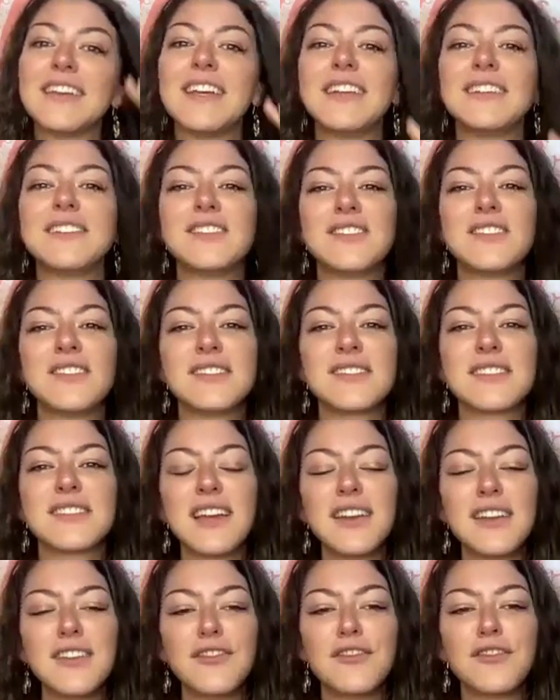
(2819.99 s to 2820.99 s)
It's just
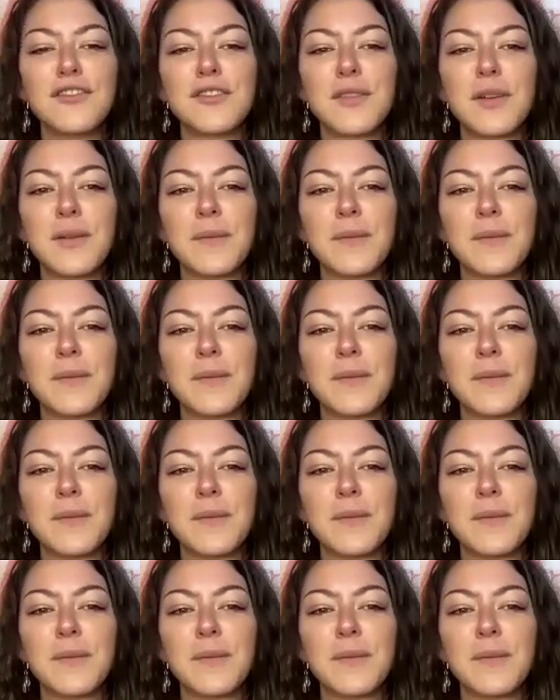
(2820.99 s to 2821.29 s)
kind of